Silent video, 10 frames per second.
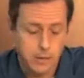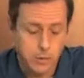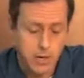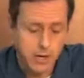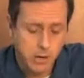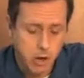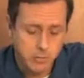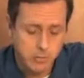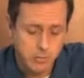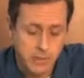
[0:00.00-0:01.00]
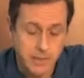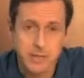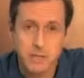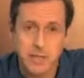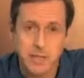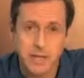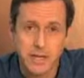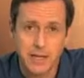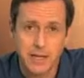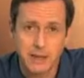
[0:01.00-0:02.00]
Green coffee bean has been
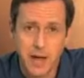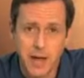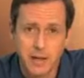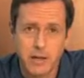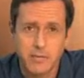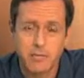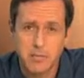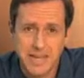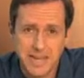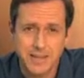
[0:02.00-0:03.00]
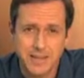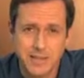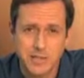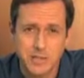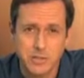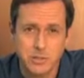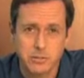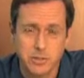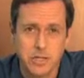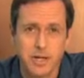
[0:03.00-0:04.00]
getting a lot of media
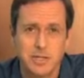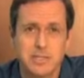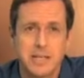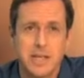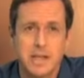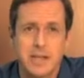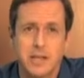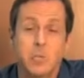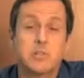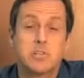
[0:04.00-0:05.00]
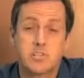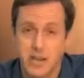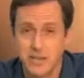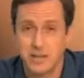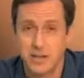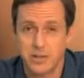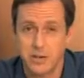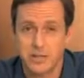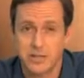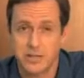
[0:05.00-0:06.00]
attention because there was a study done
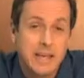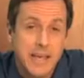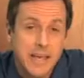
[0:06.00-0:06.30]
recently,